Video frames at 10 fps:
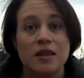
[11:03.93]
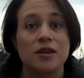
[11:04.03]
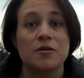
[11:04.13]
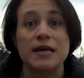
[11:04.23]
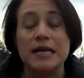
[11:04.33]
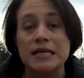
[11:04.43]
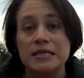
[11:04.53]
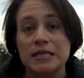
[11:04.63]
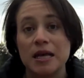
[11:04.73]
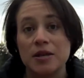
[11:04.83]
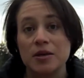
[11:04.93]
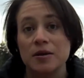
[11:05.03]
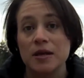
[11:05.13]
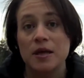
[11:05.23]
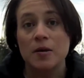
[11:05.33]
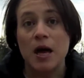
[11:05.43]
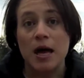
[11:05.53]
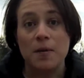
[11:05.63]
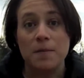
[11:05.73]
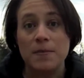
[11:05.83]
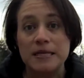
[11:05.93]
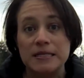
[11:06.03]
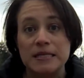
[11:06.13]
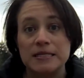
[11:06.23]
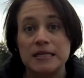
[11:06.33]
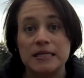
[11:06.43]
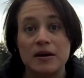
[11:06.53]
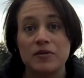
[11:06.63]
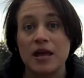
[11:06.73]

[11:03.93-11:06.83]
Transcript: There is another business endeavor